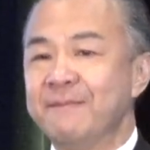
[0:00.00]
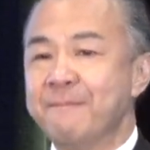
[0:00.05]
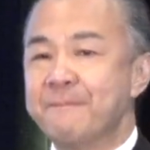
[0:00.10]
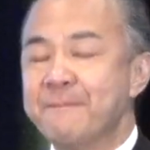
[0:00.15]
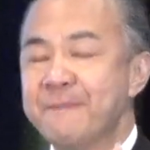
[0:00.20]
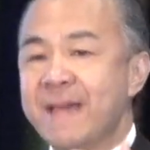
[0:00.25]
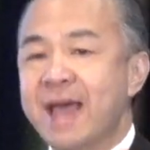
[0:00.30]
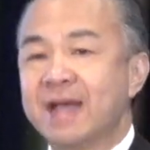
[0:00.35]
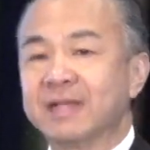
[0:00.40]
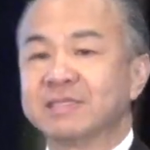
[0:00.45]

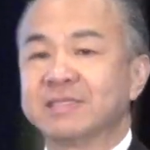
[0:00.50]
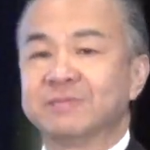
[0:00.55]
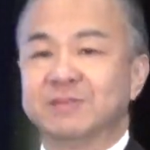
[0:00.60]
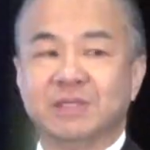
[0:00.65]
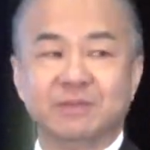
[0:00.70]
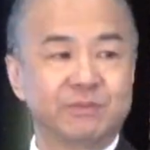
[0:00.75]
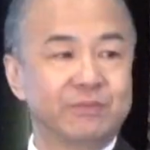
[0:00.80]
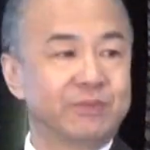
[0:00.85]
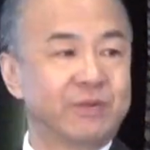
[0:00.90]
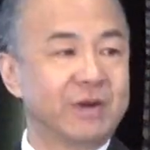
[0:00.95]

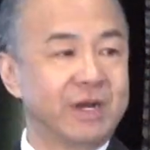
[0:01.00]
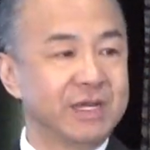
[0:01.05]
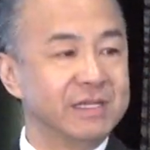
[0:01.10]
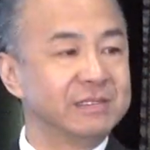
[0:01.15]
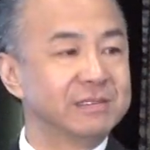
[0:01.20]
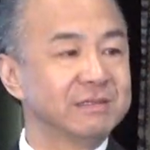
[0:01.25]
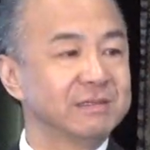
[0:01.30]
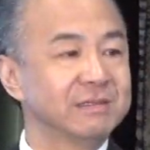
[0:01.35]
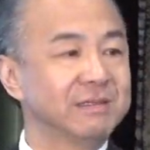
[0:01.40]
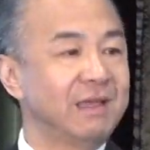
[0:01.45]
maximum
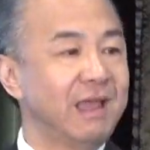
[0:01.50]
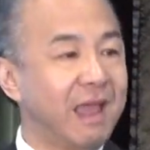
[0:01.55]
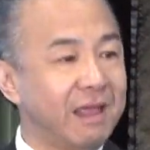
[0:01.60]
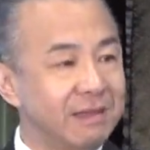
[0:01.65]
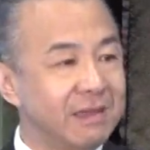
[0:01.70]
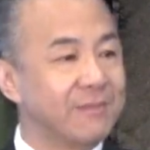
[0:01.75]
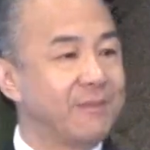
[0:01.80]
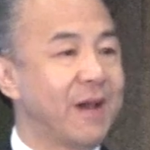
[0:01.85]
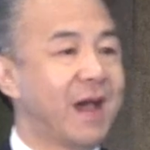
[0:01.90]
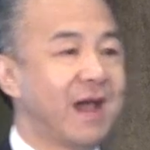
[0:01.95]
price
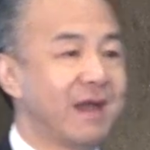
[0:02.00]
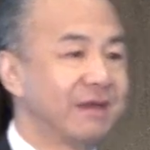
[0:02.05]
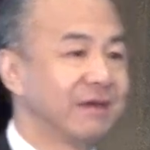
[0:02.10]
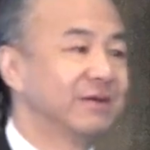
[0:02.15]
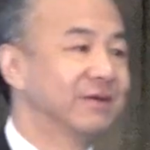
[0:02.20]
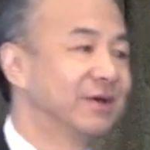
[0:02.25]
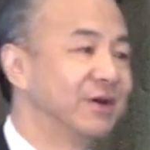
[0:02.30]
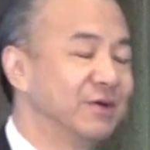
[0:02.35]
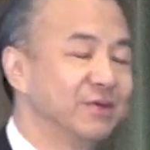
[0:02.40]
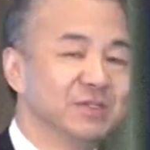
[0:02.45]
and the
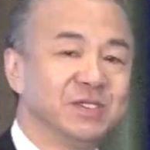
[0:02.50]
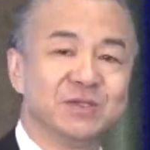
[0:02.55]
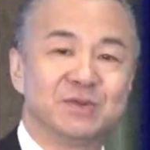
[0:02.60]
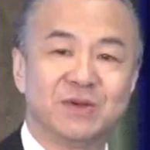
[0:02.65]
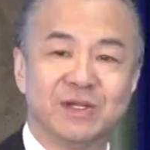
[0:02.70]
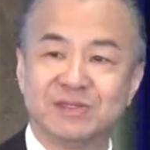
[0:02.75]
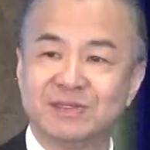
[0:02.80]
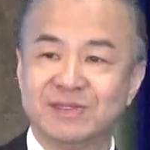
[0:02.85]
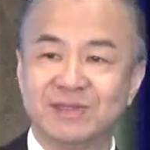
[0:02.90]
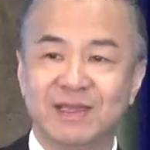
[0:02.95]
buyer always
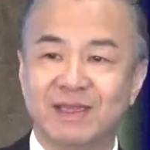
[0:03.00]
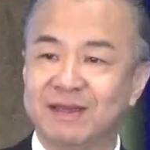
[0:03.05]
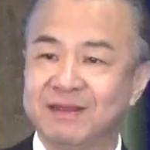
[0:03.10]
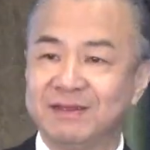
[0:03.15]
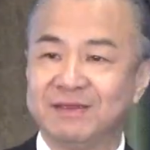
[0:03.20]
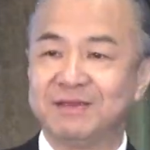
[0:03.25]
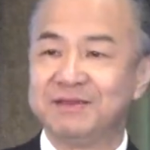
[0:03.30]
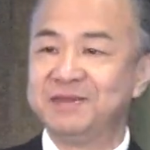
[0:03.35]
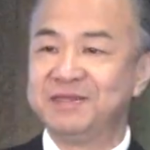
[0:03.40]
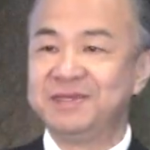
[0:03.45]
wants to get
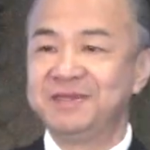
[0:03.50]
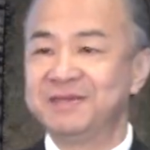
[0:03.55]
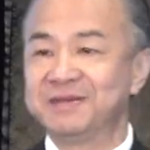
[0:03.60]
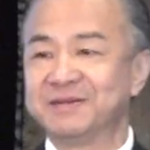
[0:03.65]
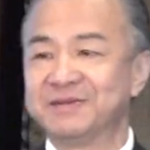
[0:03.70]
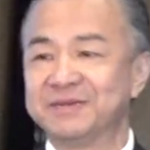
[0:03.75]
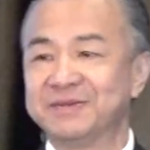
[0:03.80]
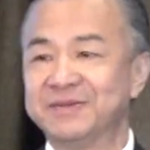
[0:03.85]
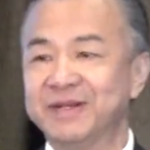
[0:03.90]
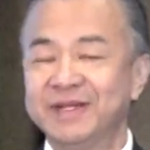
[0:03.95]
a good
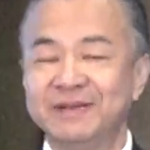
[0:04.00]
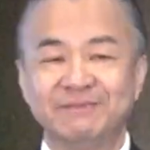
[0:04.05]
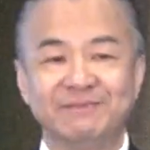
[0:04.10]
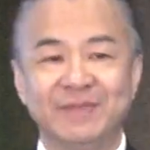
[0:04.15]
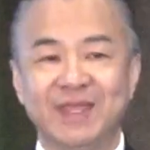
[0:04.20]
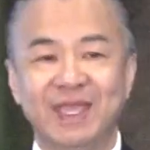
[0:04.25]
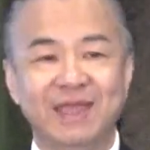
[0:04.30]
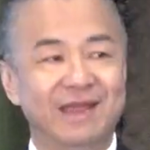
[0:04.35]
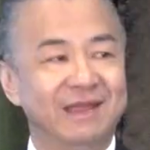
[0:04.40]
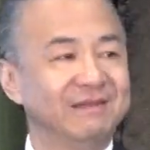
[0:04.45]
deal right
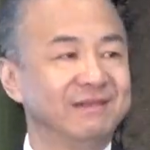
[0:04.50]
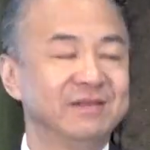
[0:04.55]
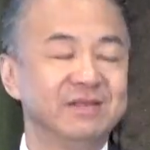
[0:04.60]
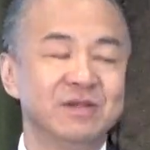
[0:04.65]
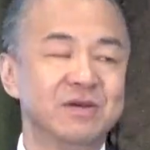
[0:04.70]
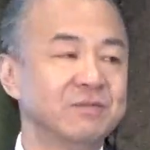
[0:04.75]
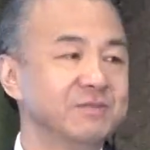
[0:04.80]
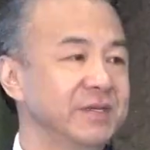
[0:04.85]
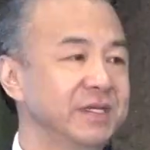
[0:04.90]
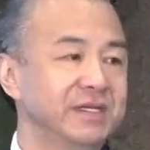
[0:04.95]
and
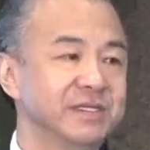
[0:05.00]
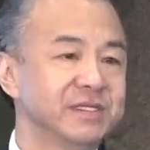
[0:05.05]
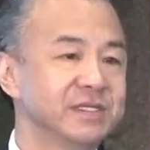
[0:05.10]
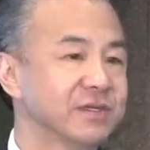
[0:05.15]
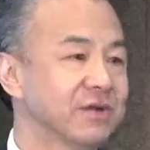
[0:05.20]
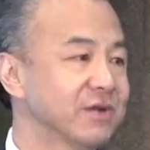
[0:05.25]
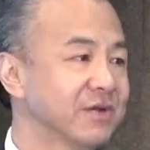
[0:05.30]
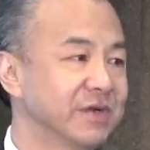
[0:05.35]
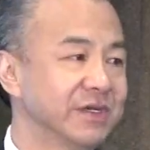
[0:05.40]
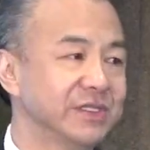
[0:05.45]
don't be
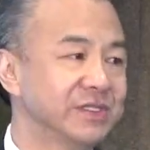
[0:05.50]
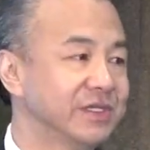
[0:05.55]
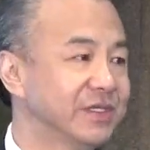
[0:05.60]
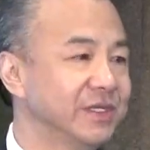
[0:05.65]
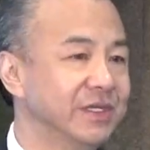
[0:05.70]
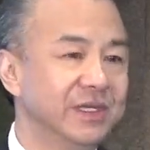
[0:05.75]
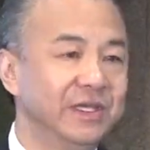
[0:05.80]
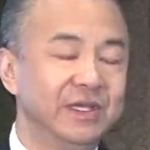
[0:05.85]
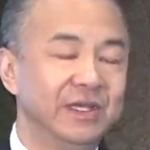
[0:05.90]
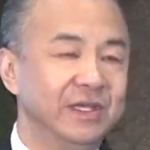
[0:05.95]

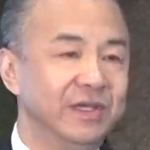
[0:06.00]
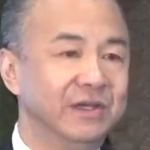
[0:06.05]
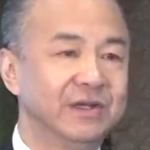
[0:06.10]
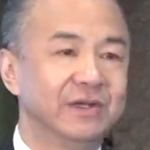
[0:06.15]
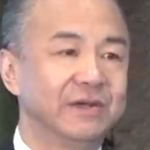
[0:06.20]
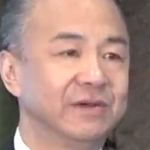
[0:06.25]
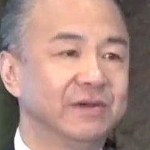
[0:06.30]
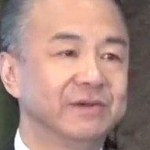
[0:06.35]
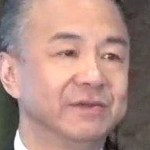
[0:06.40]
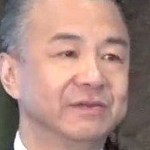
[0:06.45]
discouraged you
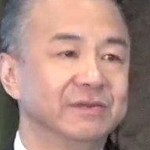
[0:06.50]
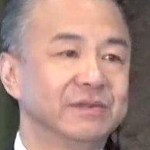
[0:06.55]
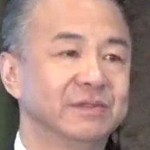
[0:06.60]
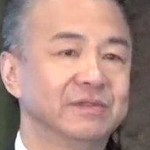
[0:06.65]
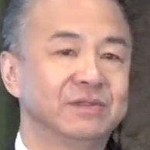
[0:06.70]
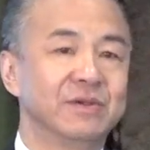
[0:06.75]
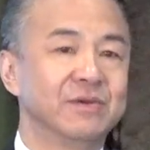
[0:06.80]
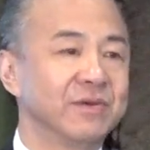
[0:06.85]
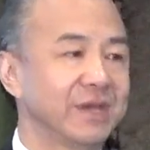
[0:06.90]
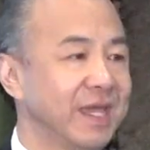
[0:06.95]
know
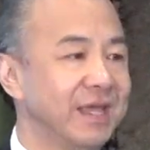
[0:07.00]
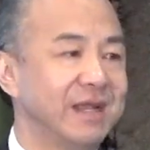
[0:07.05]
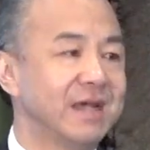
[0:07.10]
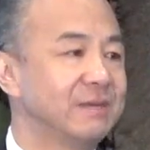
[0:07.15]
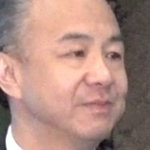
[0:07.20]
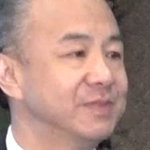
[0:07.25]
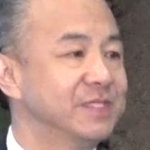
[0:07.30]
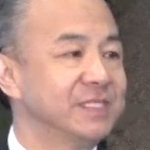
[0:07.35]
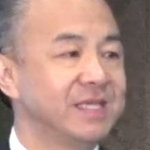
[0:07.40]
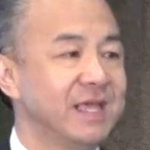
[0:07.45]
don't get
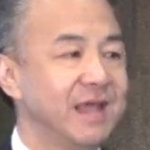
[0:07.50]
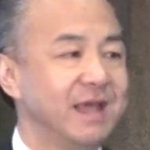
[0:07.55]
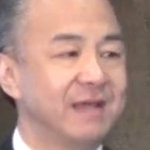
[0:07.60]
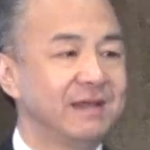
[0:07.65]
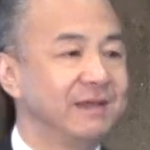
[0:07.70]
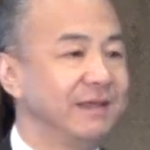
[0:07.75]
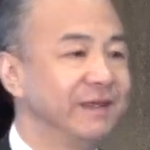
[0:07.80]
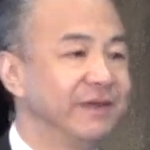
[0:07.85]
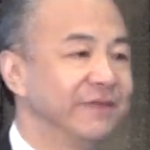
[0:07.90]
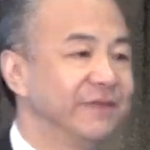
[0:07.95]

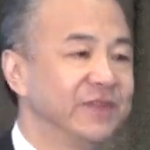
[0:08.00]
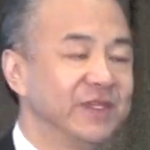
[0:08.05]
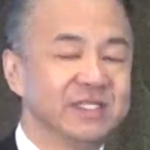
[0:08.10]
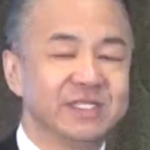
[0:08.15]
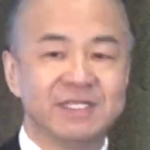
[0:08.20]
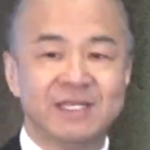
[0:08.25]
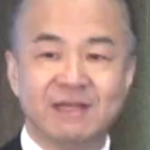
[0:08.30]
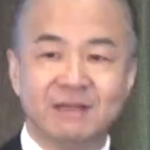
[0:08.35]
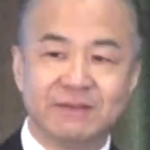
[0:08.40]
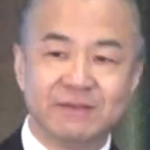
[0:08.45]
upset if the
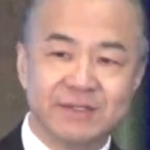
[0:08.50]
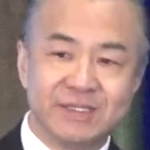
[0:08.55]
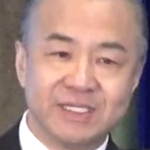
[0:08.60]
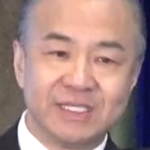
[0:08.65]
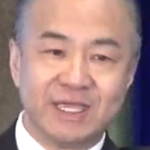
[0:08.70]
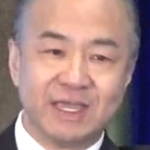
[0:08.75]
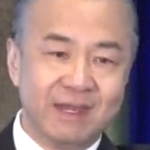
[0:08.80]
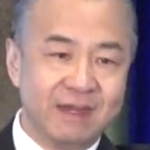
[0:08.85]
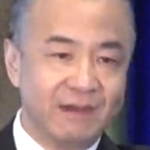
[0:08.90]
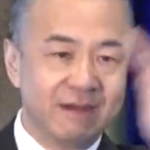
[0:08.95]
seller
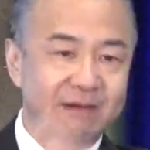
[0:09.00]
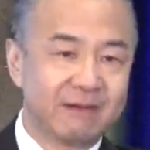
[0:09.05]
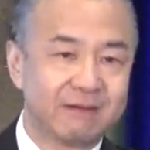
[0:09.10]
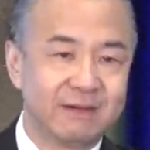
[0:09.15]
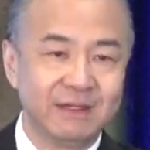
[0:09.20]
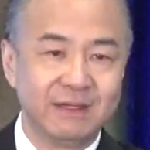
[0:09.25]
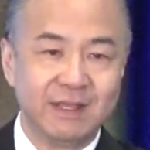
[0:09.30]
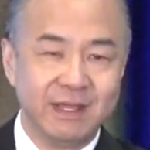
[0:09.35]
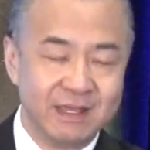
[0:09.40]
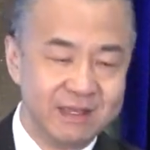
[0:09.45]
is
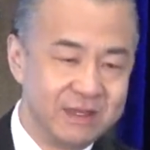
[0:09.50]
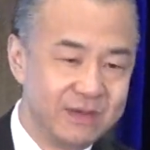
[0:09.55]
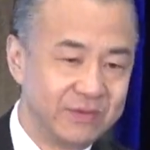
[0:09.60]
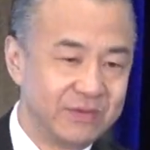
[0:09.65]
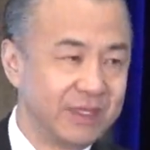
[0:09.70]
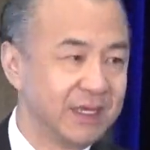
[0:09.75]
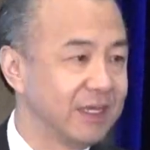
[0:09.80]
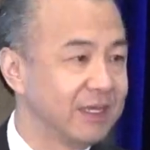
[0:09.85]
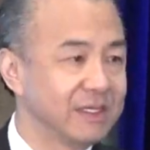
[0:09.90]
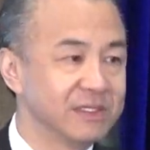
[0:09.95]
here and you
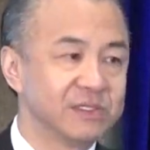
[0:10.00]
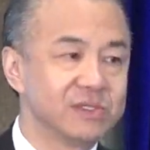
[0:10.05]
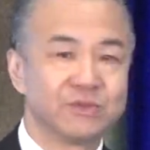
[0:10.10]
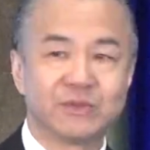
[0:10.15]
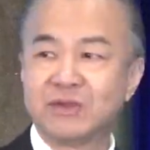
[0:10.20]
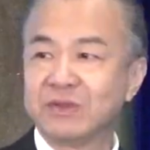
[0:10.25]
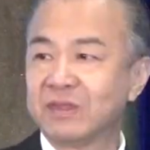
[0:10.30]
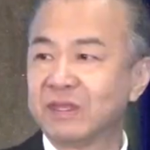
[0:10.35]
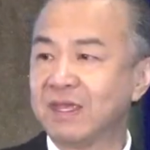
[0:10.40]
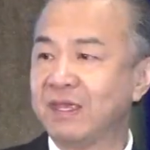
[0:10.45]
think it's
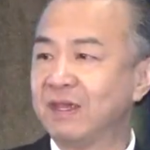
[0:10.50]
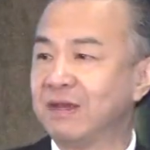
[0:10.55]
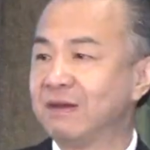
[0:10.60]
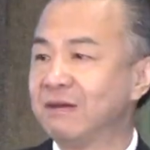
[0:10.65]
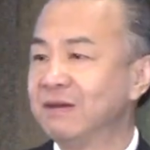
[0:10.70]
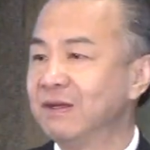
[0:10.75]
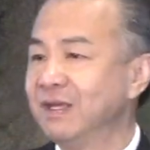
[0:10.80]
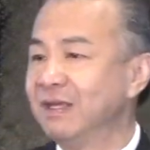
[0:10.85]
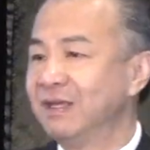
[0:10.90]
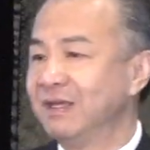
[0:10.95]
worth
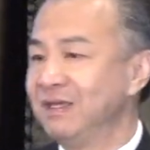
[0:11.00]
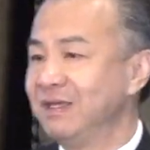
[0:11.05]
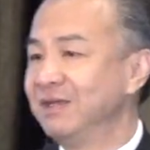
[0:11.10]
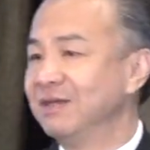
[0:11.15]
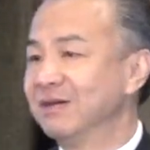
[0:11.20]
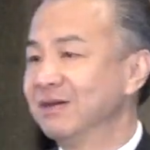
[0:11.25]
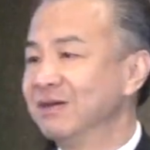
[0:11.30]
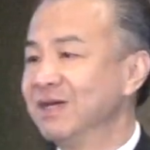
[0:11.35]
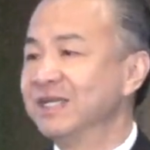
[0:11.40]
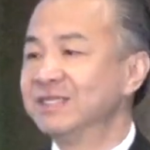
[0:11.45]
here you
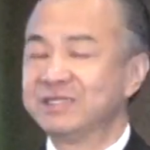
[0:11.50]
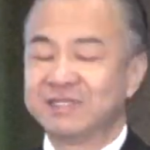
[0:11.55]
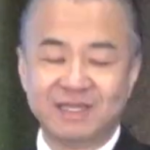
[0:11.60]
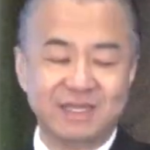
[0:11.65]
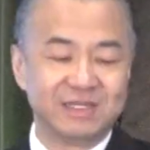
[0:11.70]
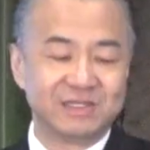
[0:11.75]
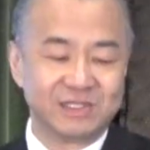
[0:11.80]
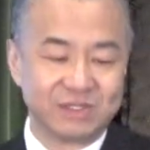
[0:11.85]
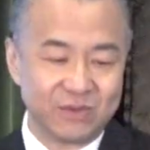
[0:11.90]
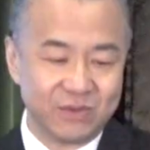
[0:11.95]
know it's
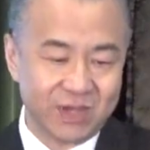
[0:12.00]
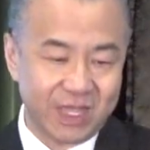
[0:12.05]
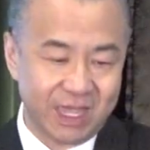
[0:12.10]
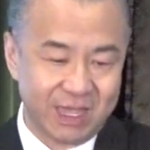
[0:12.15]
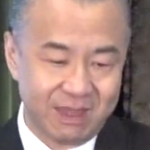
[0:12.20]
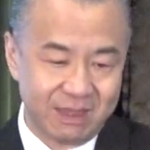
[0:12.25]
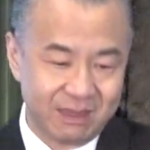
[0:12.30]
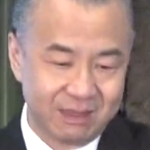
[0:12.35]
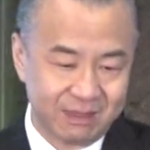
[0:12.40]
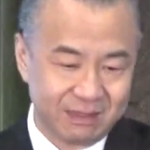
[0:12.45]
it's
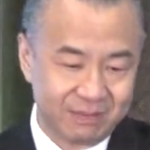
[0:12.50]
okay